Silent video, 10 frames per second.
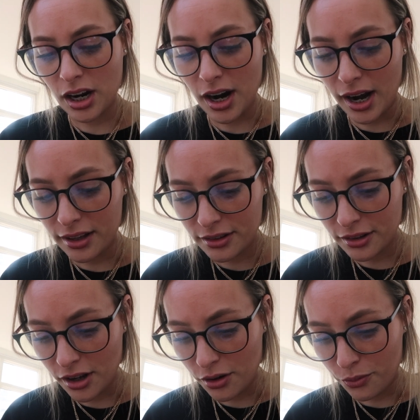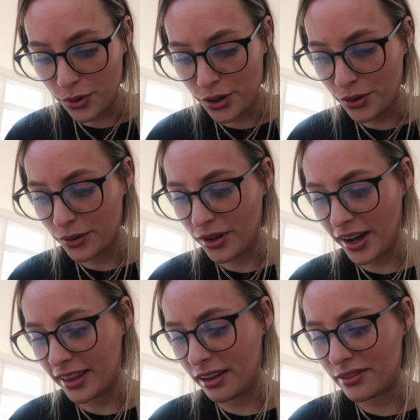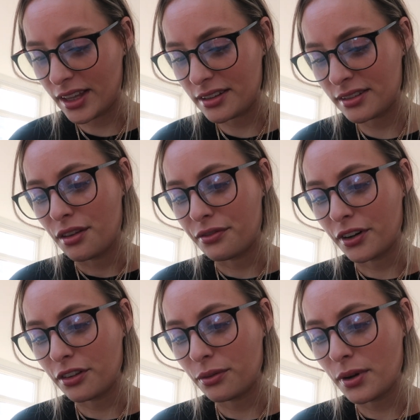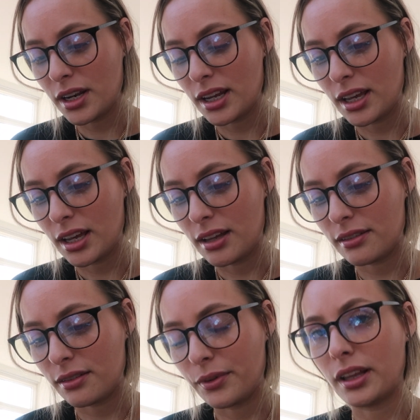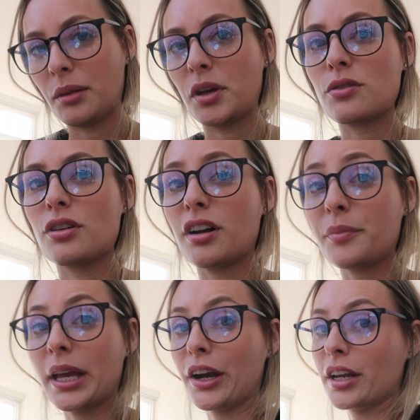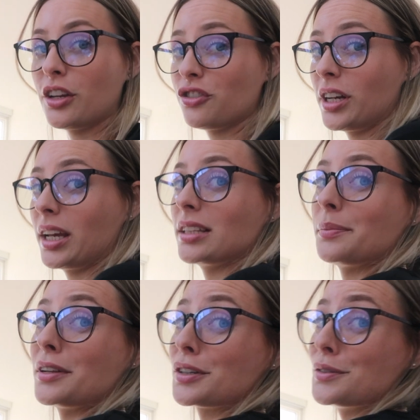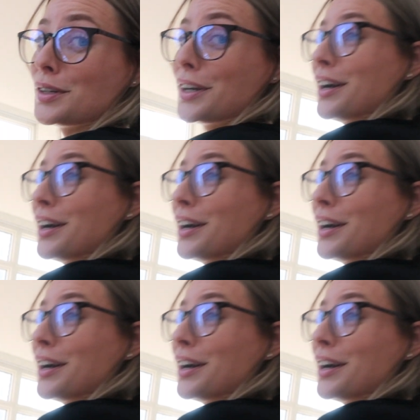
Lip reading: All right, so, whoa, okay, I love this. The first one is, wait, let me go turn off my air conditioning. It's about to go turn